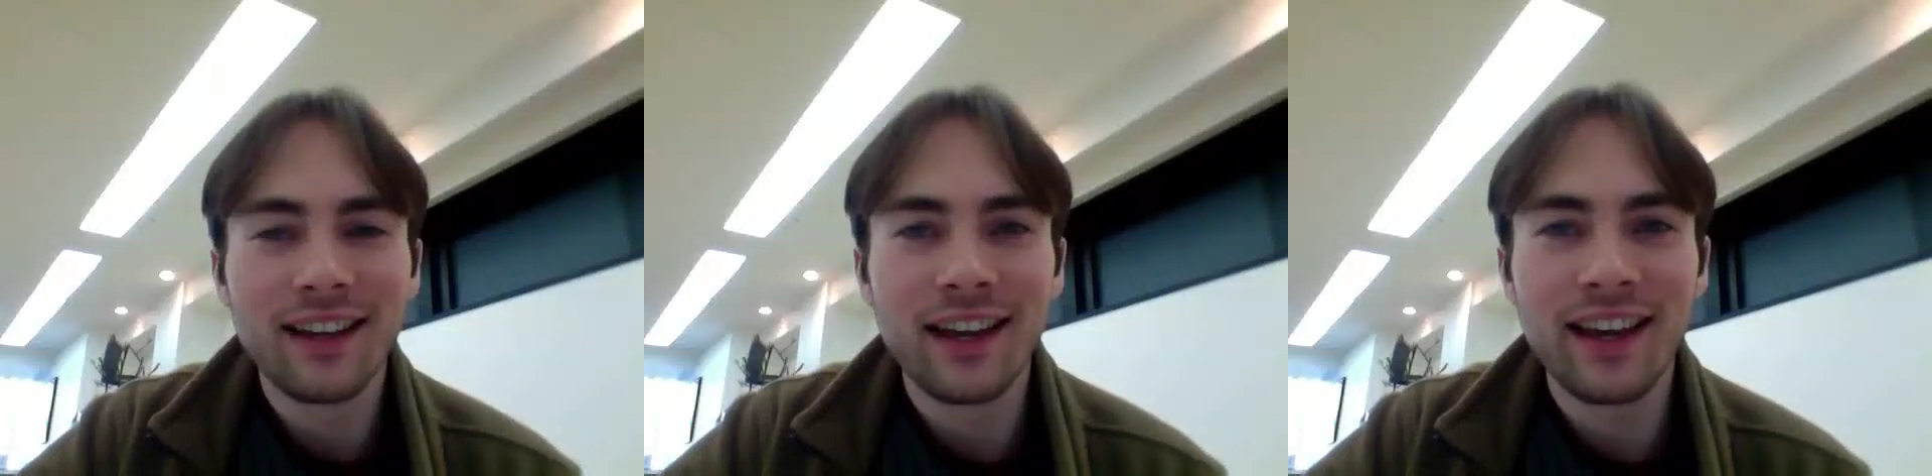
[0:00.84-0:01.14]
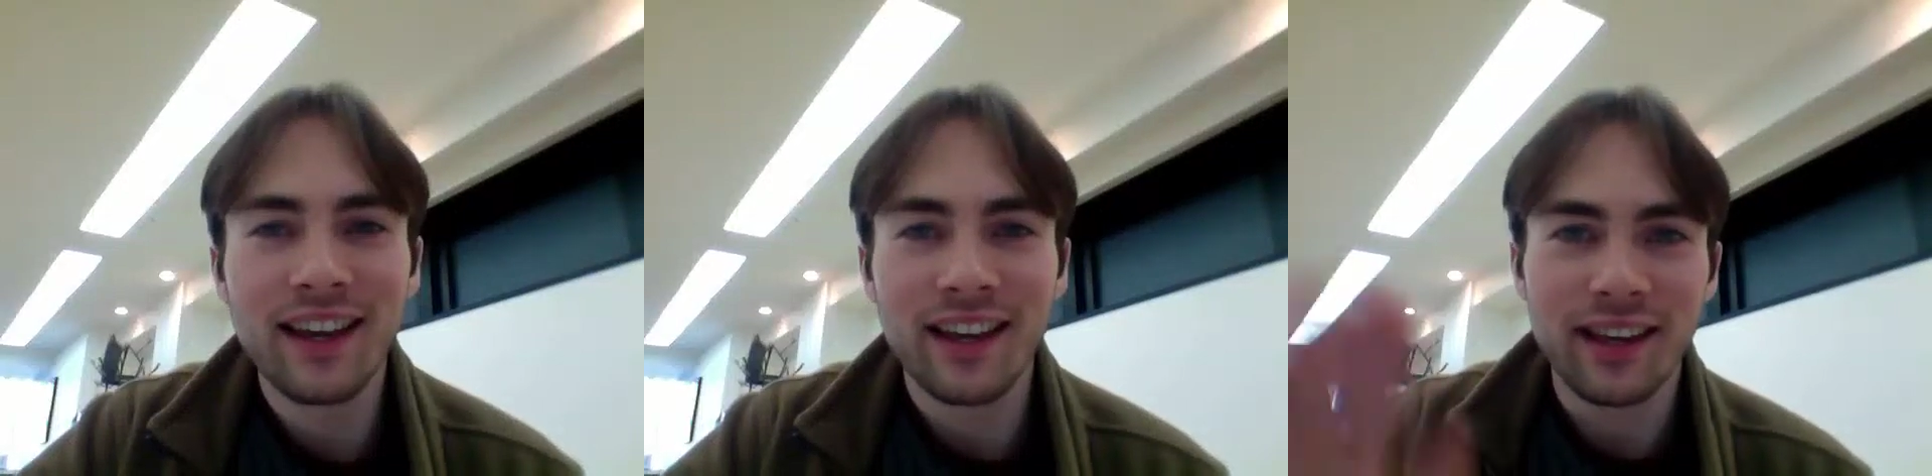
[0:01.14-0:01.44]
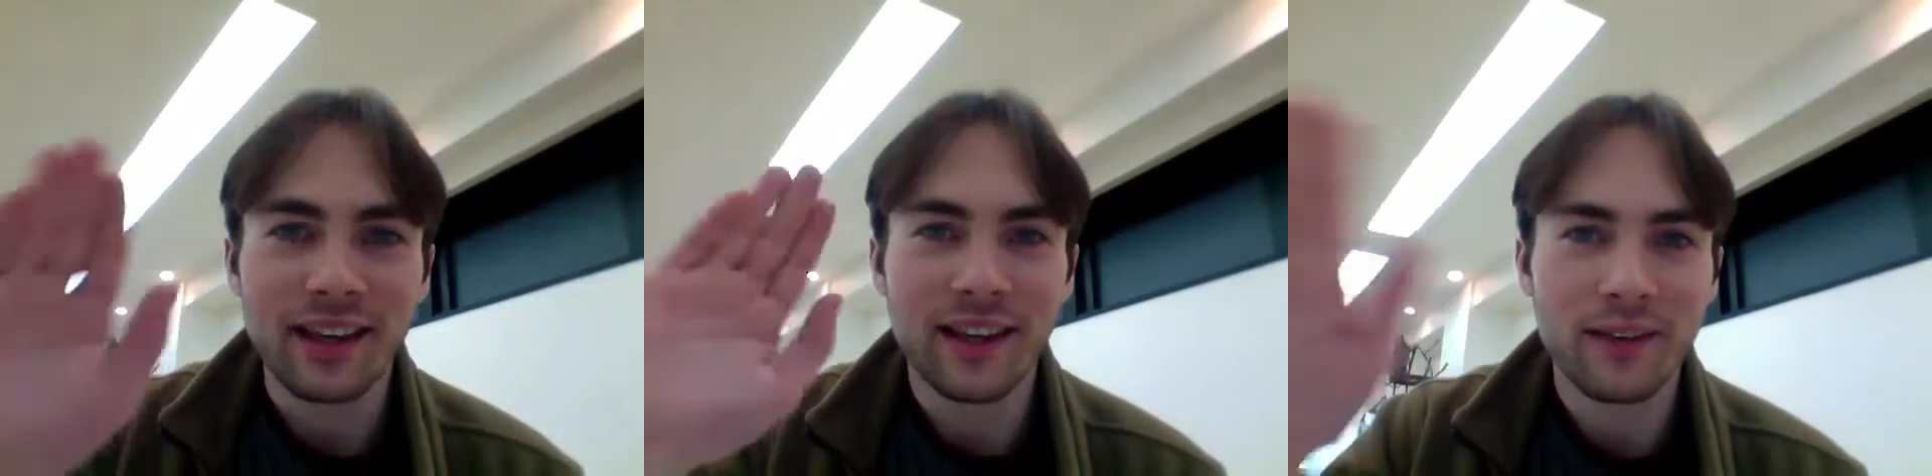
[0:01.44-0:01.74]
Hey,
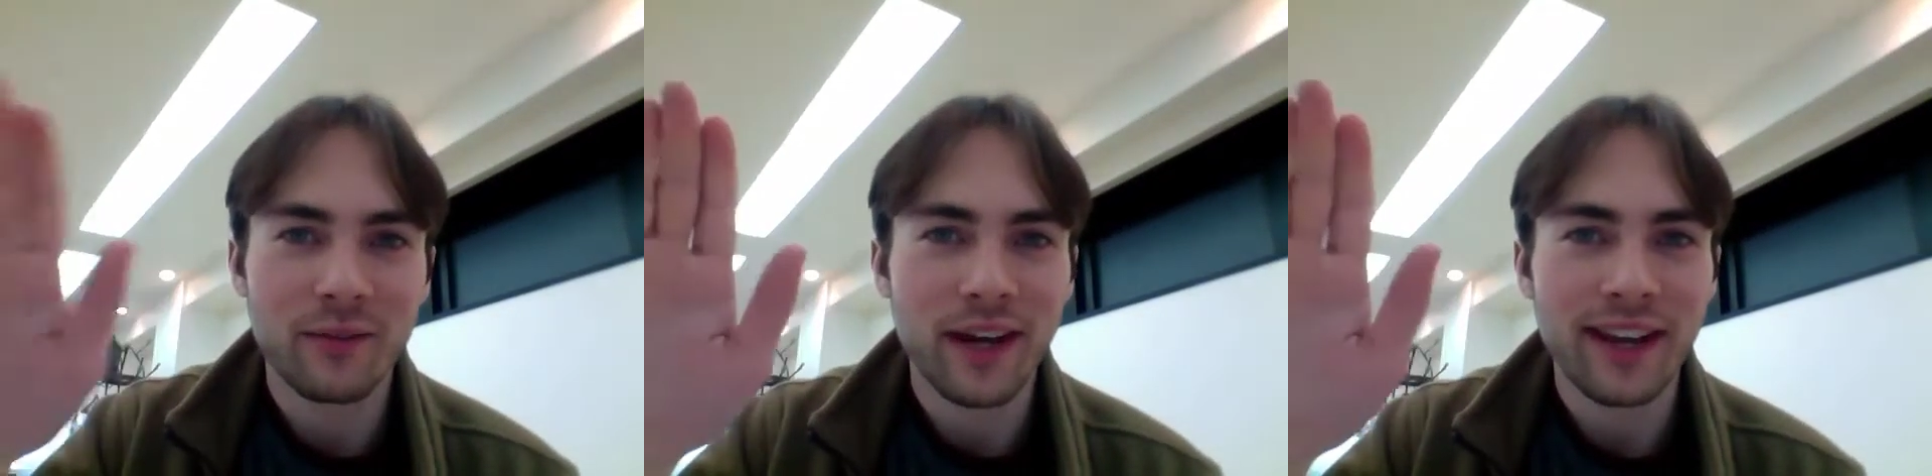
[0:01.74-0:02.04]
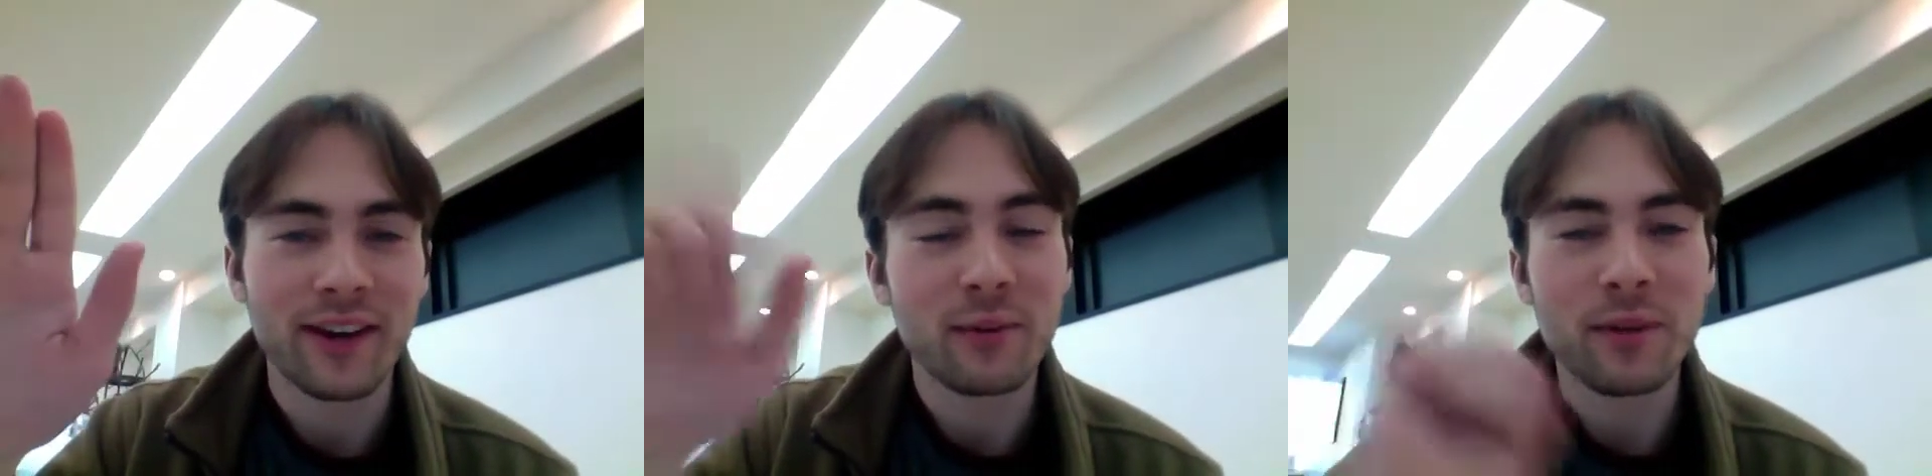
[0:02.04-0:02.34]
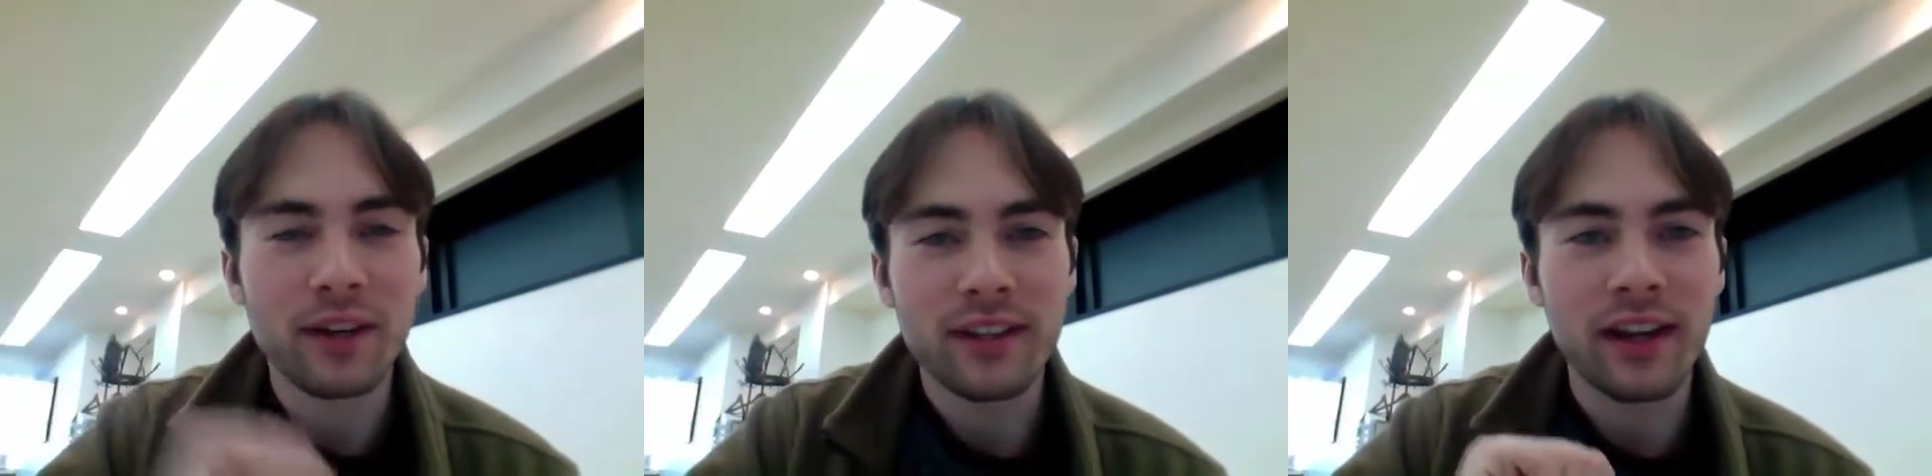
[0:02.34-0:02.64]
we had a group
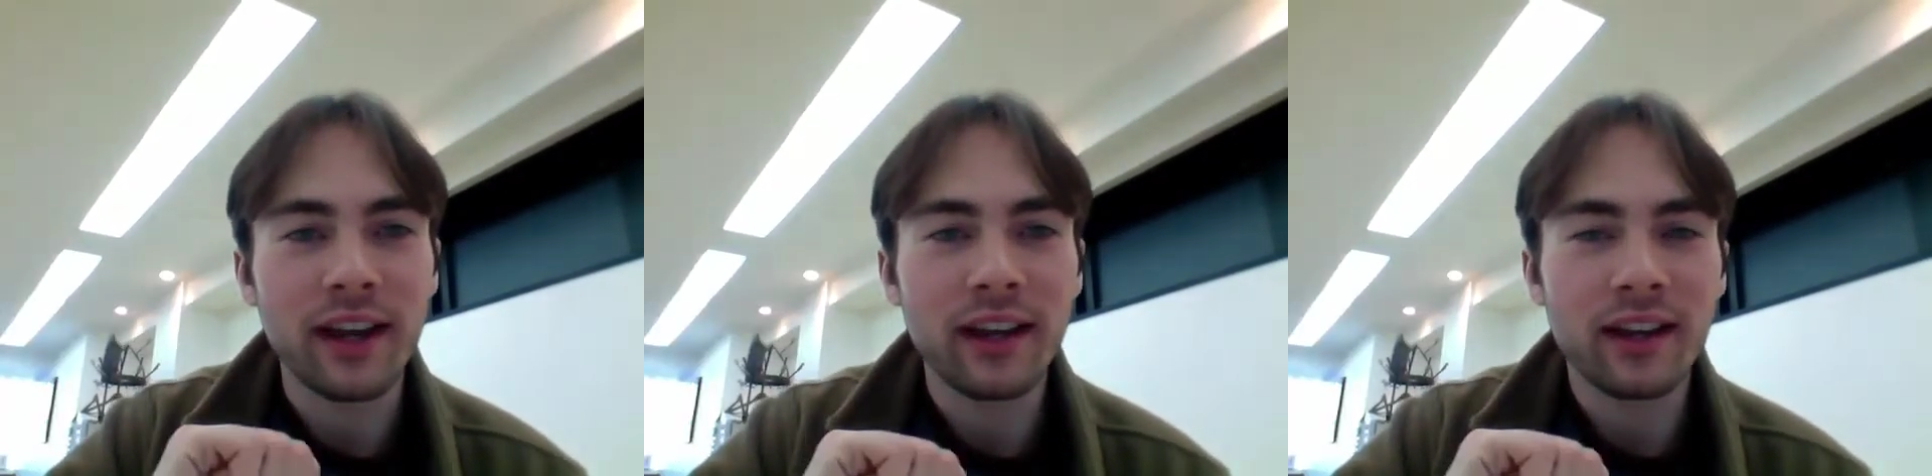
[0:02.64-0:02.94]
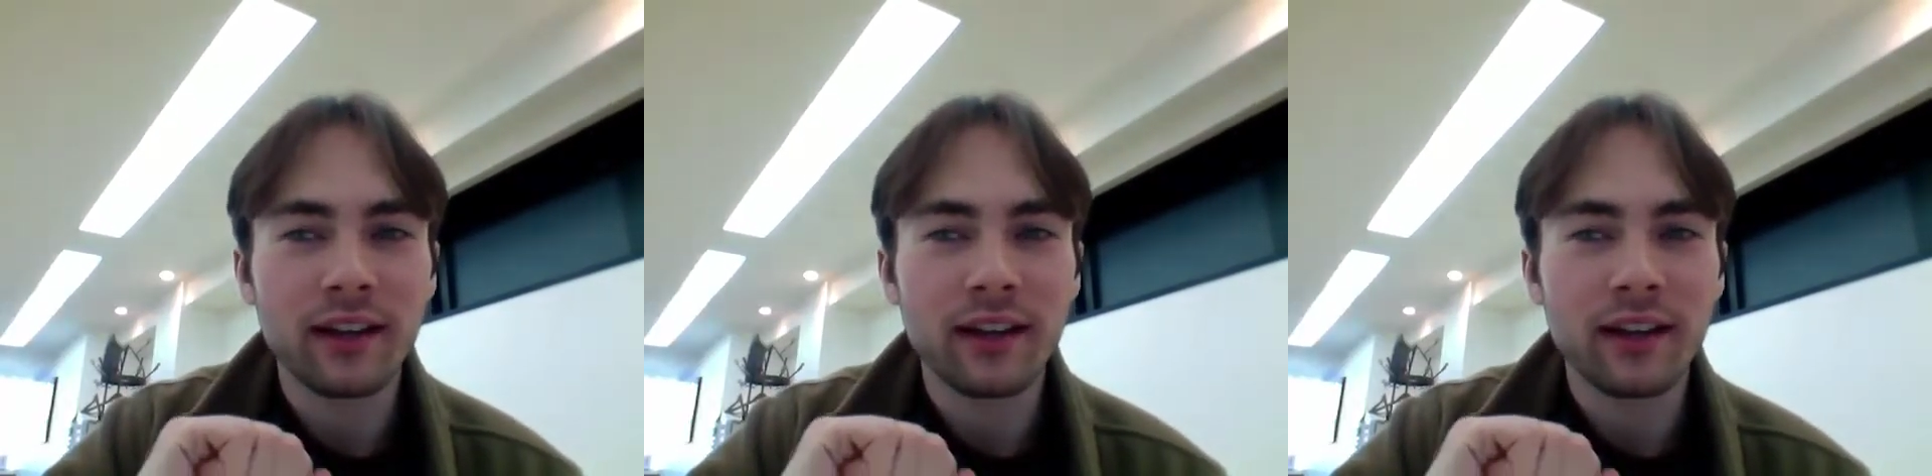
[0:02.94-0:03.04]
talk today,